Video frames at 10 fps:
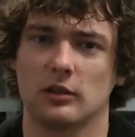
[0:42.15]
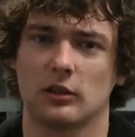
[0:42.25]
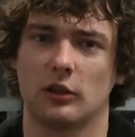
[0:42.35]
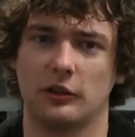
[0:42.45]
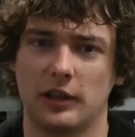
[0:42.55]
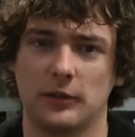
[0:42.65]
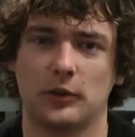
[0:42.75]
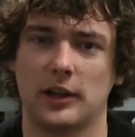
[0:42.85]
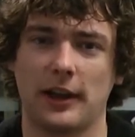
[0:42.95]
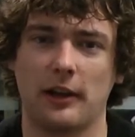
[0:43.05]
You don't need to
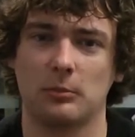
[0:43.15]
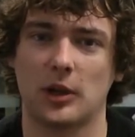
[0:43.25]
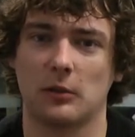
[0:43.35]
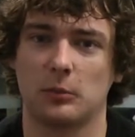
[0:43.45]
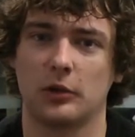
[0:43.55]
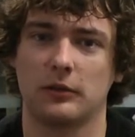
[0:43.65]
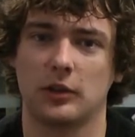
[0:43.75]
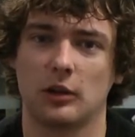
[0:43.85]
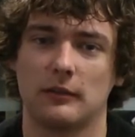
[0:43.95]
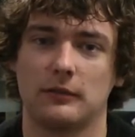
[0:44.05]
freak out about put
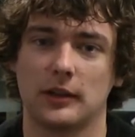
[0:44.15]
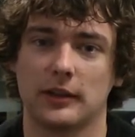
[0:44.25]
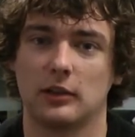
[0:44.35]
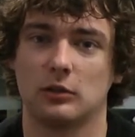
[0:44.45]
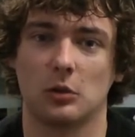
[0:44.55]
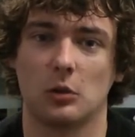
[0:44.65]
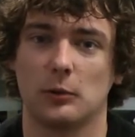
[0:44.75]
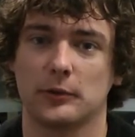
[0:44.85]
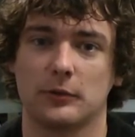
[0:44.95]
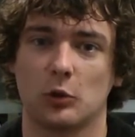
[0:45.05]
you know filling in your
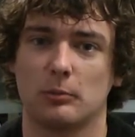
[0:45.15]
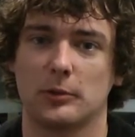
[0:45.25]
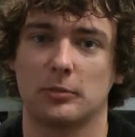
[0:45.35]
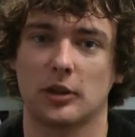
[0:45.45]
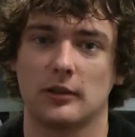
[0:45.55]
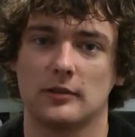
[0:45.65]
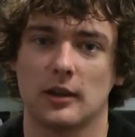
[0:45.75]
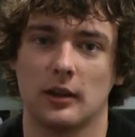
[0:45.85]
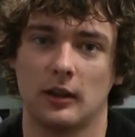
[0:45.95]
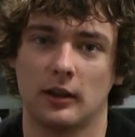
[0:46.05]
halls forms because
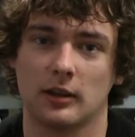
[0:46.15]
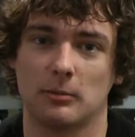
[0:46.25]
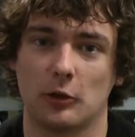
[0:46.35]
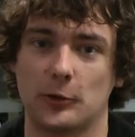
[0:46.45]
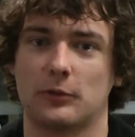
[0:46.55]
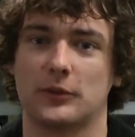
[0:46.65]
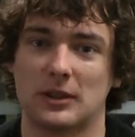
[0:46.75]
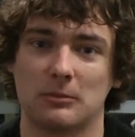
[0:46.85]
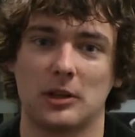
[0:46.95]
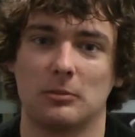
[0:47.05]
to be honest for
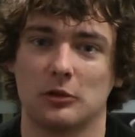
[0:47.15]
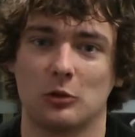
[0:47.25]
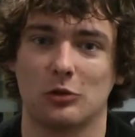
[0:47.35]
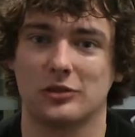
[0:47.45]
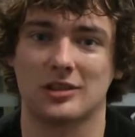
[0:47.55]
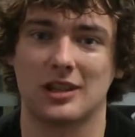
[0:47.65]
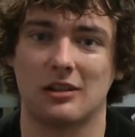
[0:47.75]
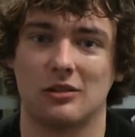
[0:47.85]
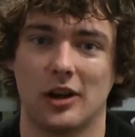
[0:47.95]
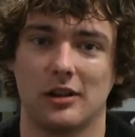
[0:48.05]
some people the halls just
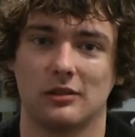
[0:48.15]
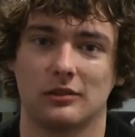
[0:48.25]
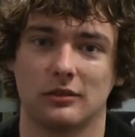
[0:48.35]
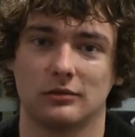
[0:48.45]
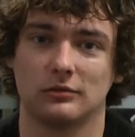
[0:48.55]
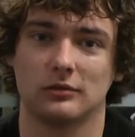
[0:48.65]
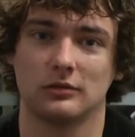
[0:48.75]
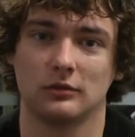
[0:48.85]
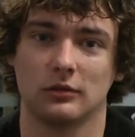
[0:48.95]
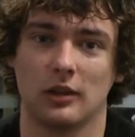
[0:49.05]
aren't right.
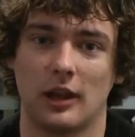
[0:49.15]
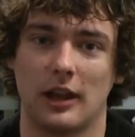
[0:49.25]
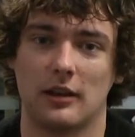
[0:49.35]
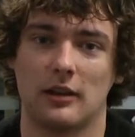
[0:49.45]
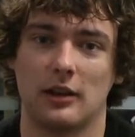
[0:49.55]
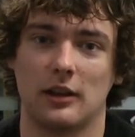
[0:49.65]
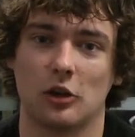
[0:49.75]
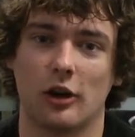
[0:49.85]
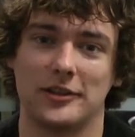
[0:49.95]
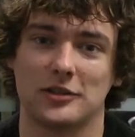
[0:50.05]
And in
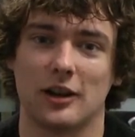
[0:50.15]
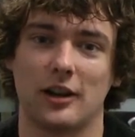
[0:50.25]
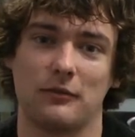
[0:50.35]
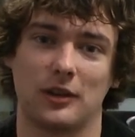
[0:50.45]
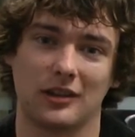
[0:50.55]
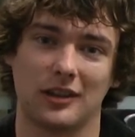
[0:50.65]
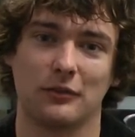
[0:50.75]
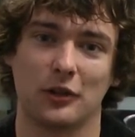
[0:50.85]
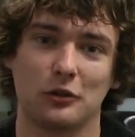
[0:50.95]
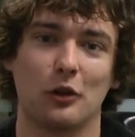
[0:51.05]
hindsight I think that
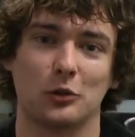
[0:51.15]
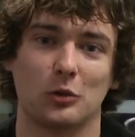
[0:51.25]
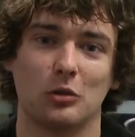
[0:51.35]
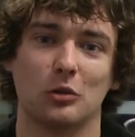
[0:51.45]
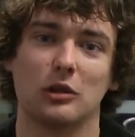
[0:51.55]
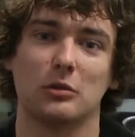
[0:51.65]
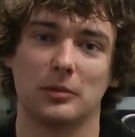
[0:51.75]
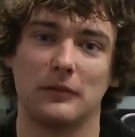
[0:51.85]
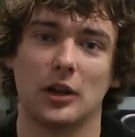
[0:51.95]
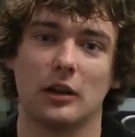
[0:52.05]
if I'd gone to a hall I would have
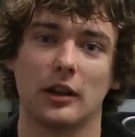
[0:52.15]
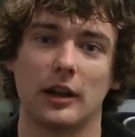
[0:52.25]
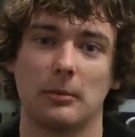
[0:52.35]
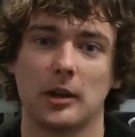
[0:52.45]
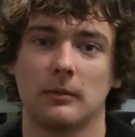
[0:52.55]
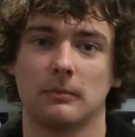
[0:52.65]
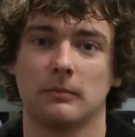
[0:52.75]
been very unhappy.